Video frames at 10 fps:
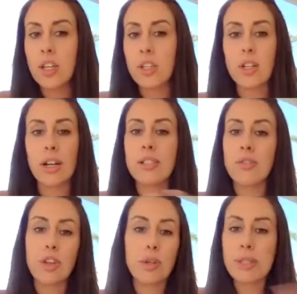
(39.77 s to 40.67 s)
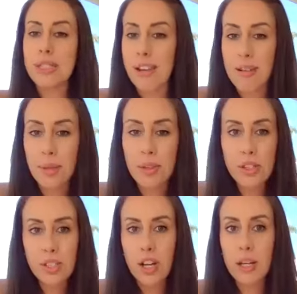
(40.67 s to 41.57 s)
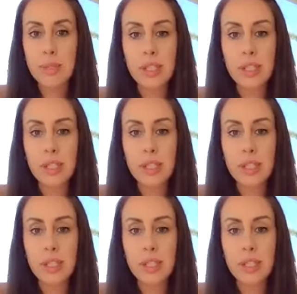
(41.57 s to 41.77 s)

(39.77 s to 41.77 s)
You guys have heard me say it a million times.